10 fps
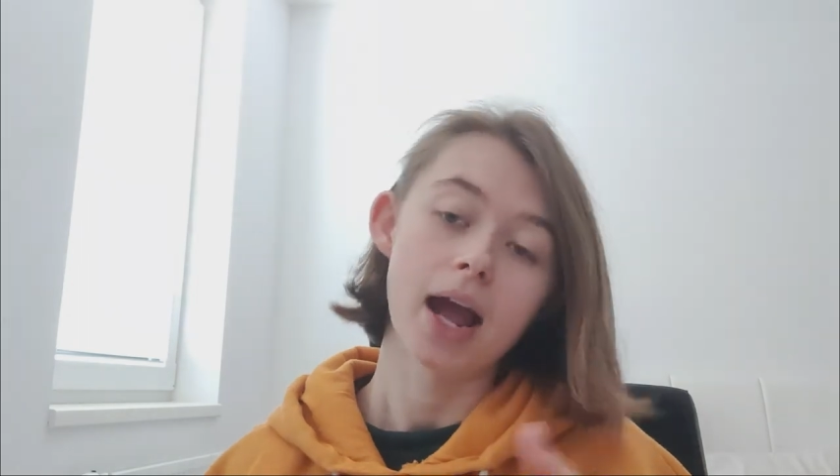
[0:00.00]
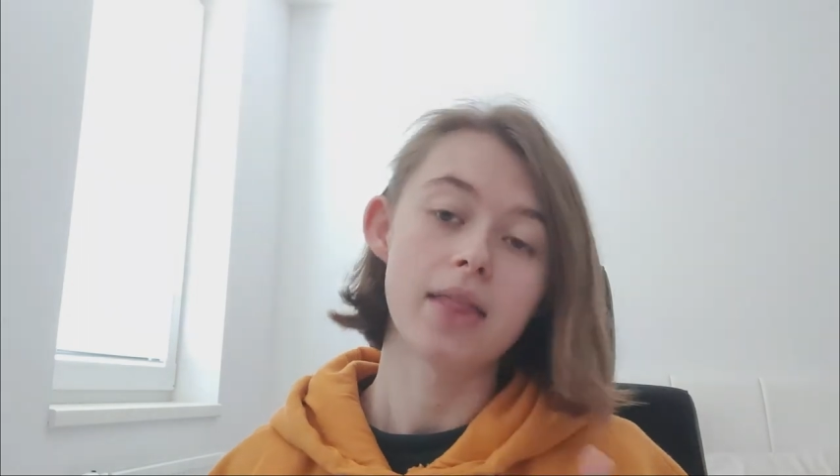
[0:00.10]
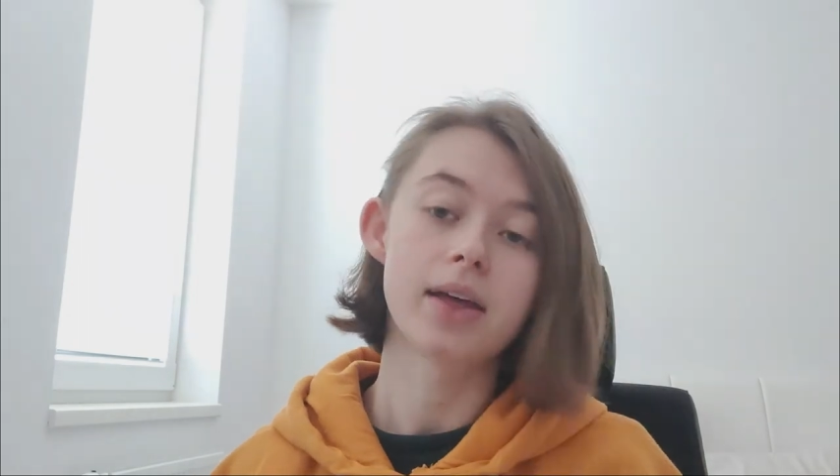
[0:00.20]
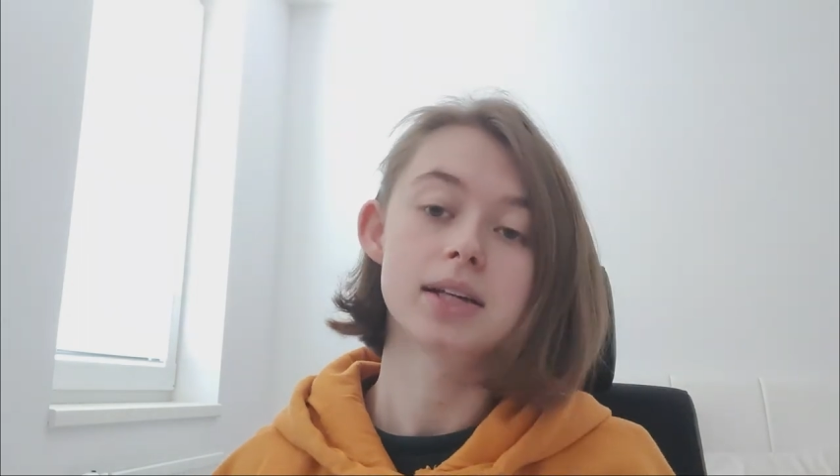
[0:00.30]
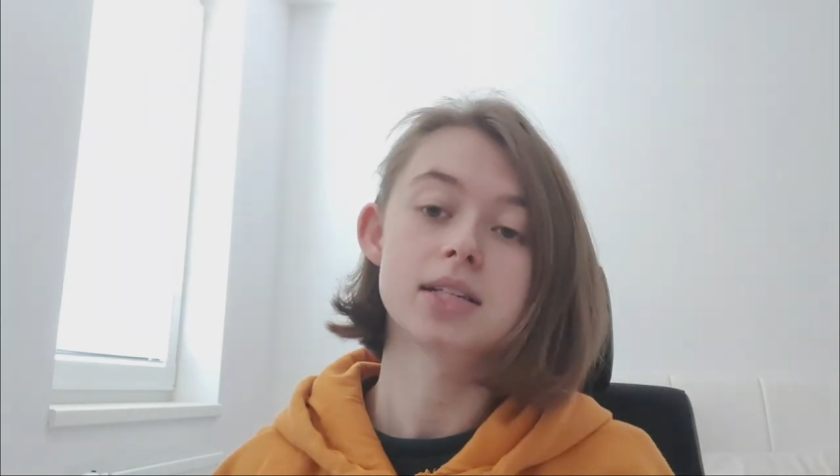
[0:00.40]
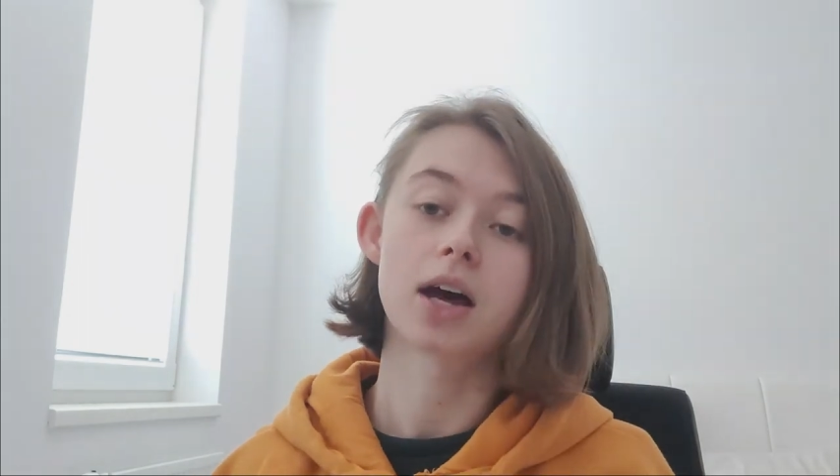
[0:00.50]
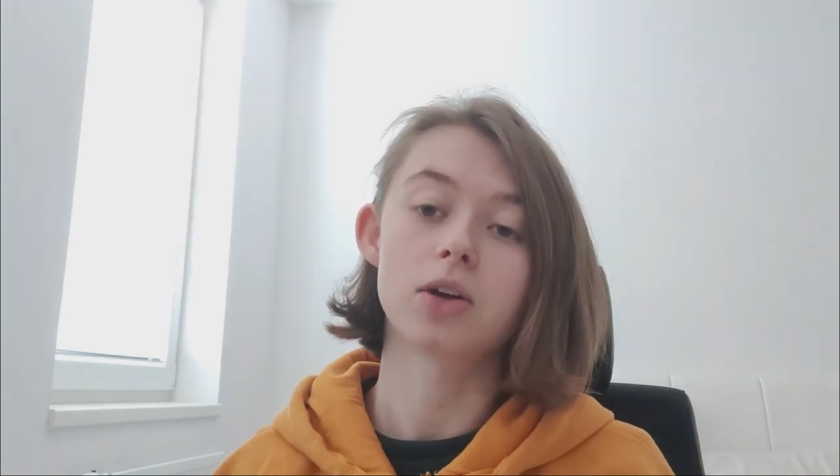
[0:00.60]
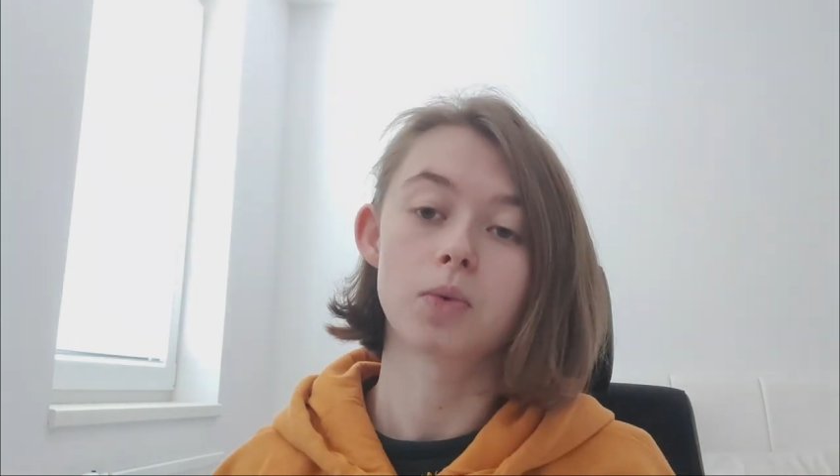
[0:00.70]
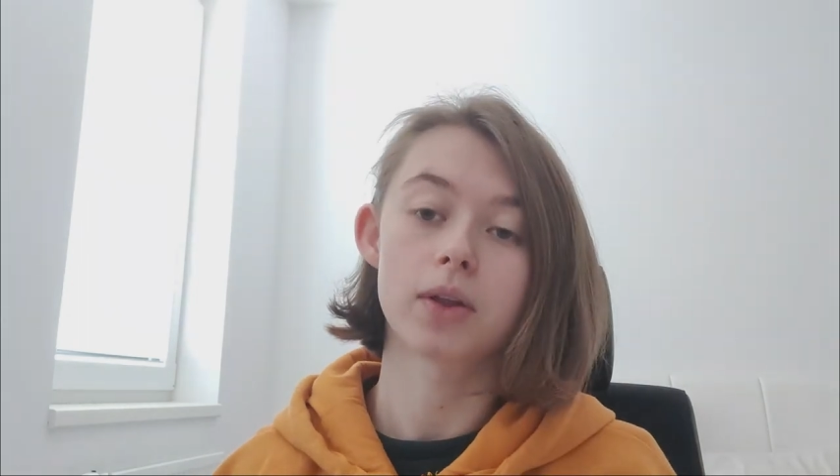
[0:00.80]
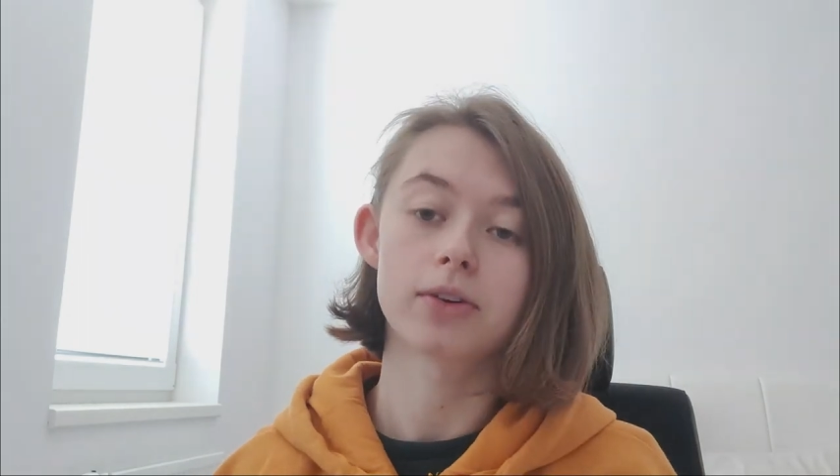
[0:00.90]
and then
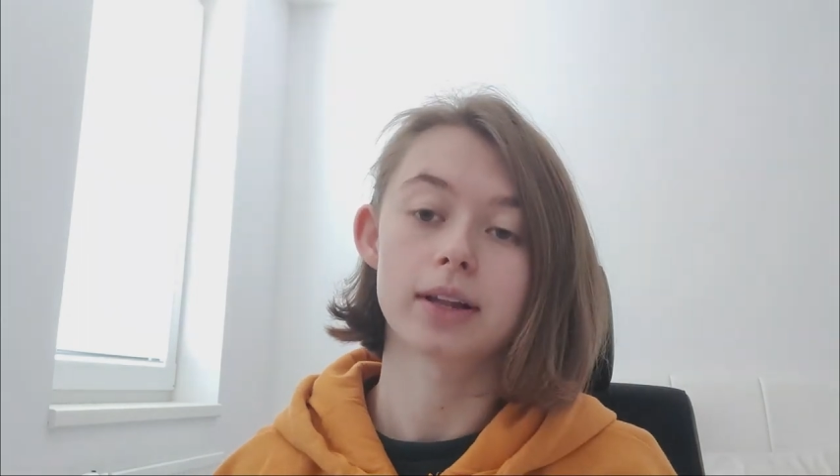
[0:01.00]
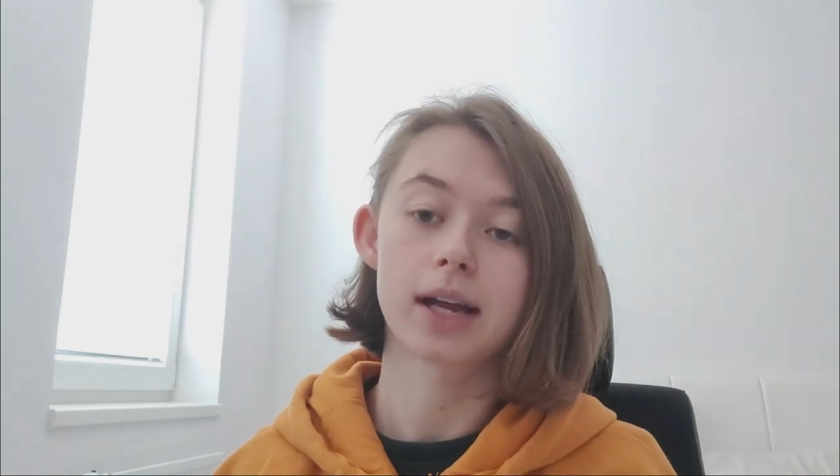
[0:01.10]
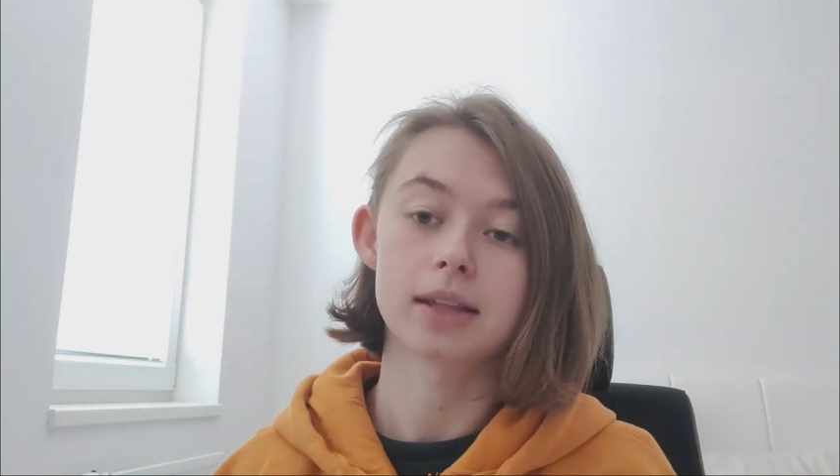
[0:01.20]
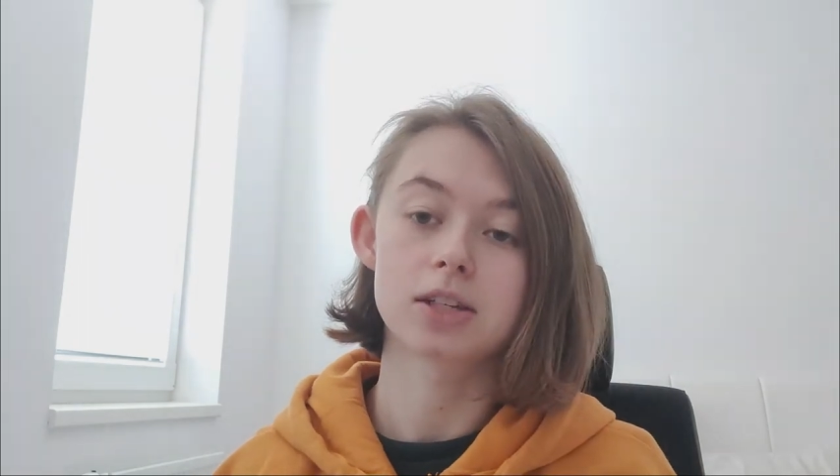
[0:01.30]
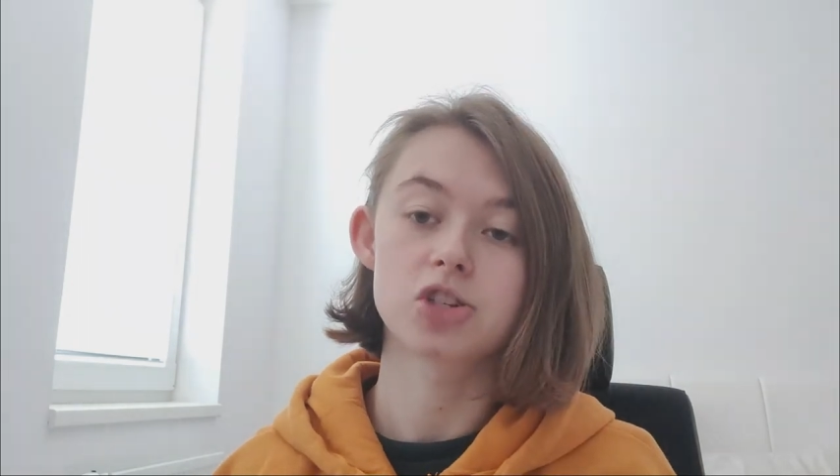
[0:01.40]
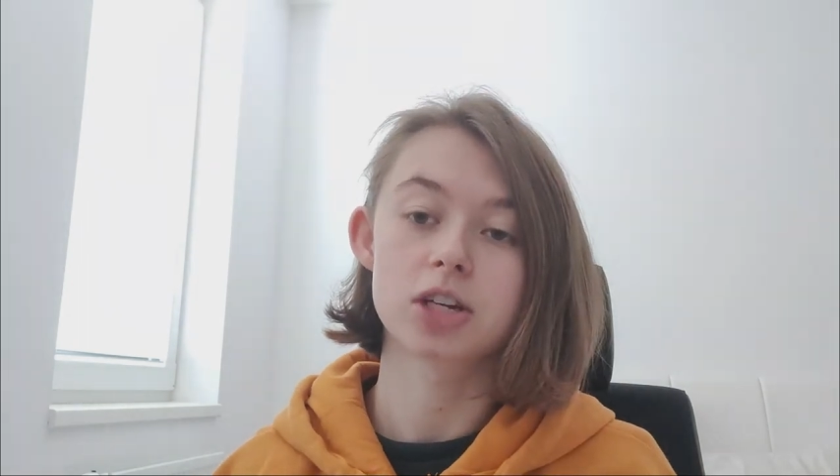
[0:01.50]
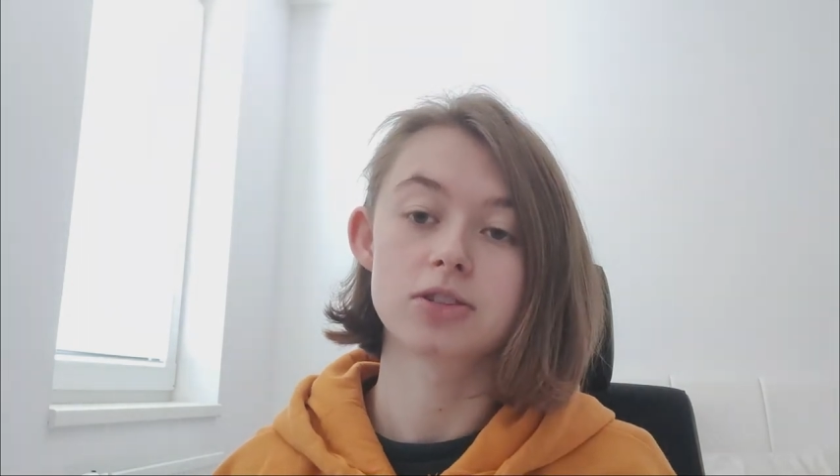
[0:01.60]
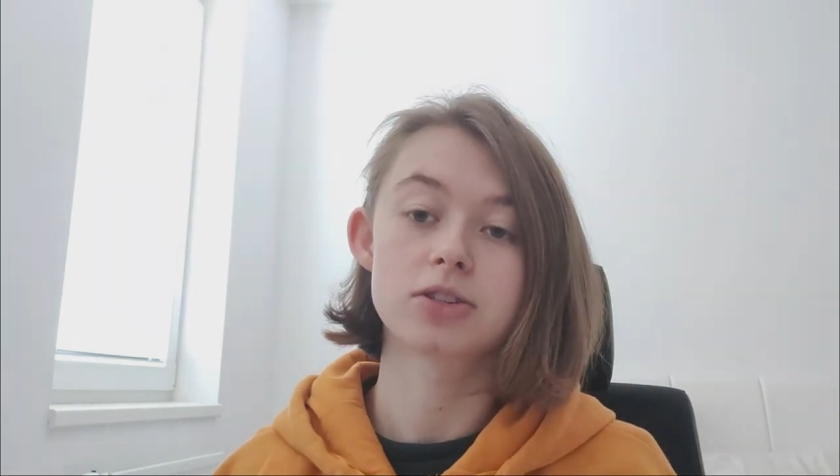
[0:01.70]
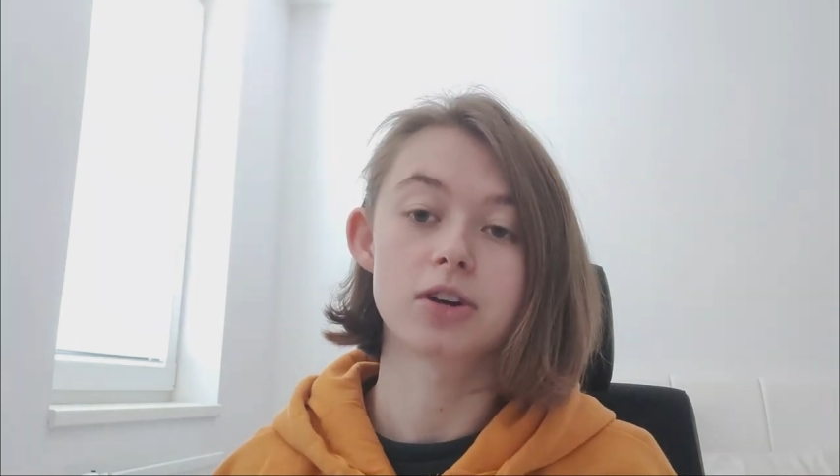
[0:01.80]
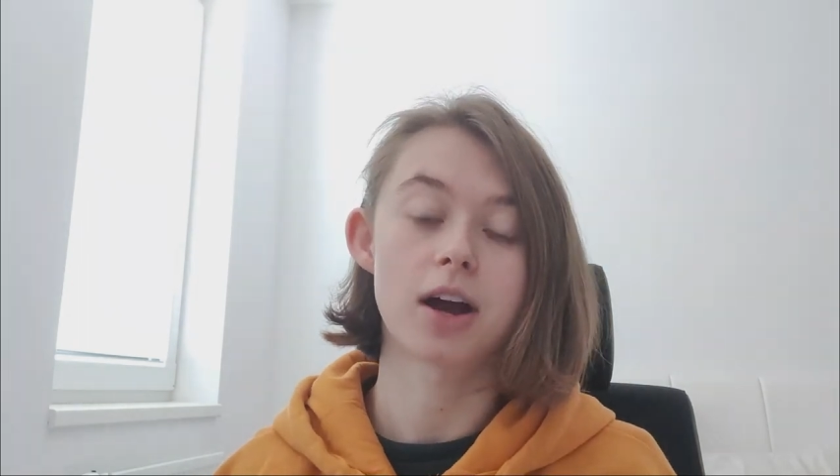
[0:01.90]
tell you whether I like the
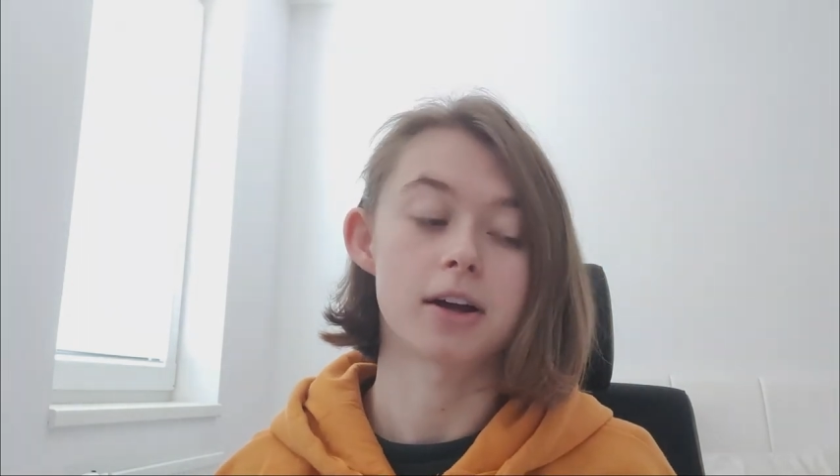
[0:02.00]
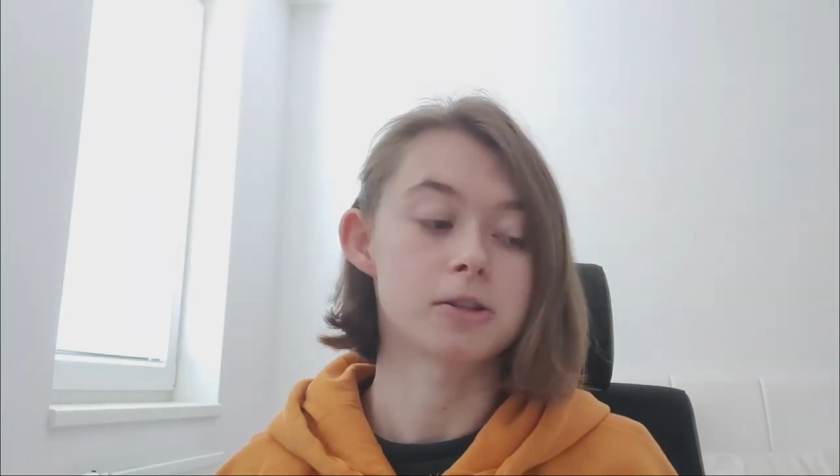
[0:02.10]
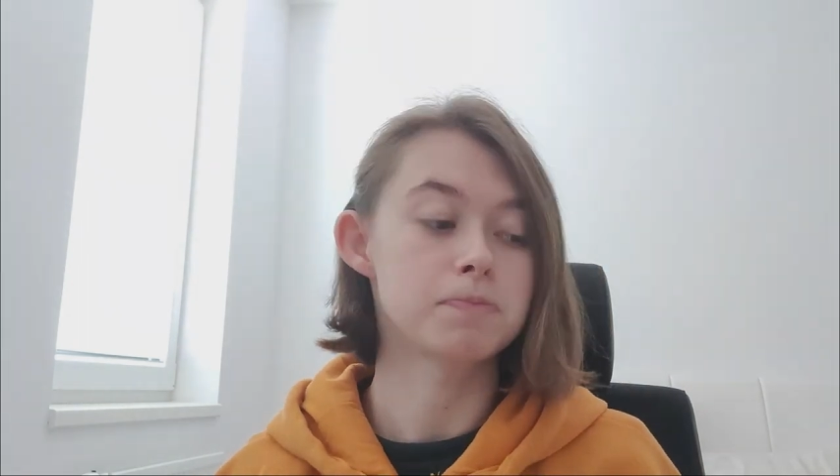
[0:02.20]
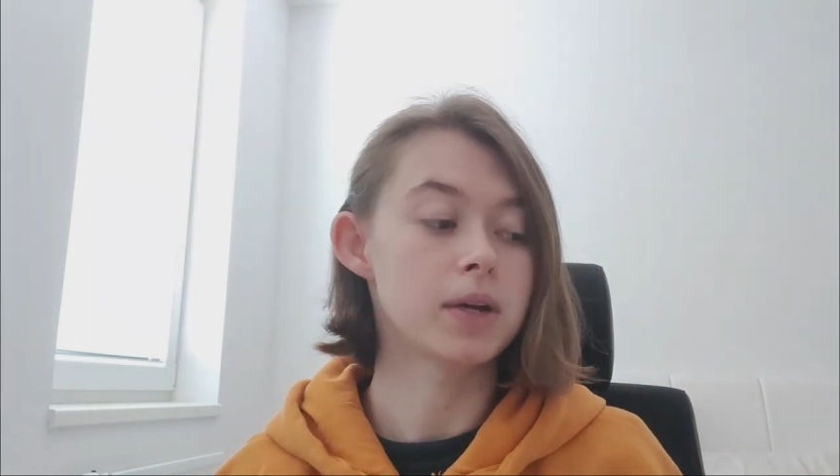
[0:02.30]
jeans or not,